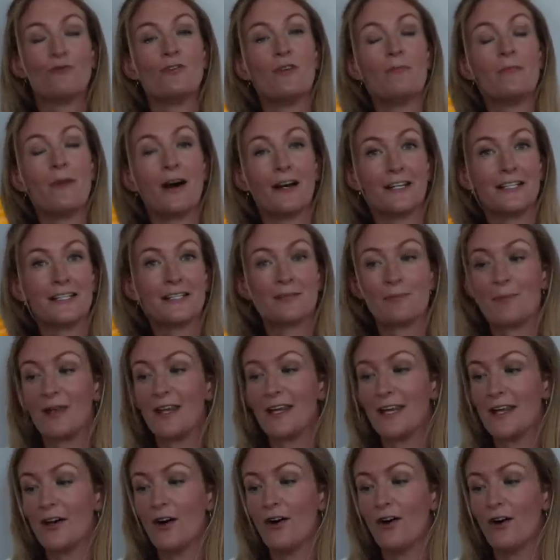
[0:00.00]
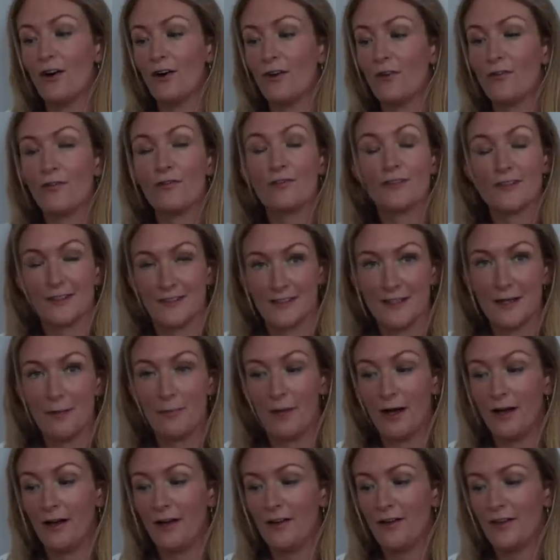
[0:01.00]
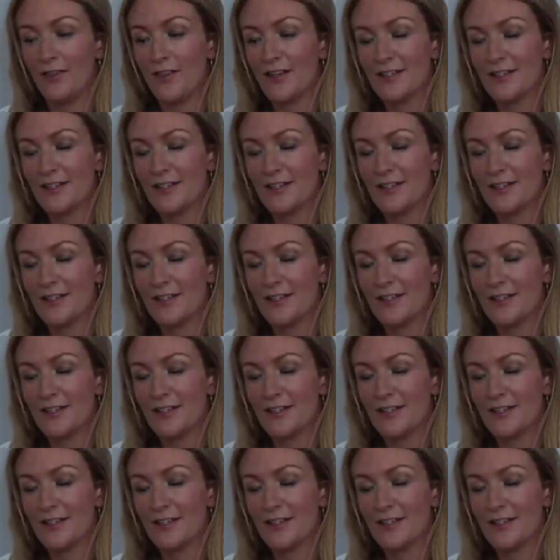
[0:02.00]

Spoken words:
reminds me of summer.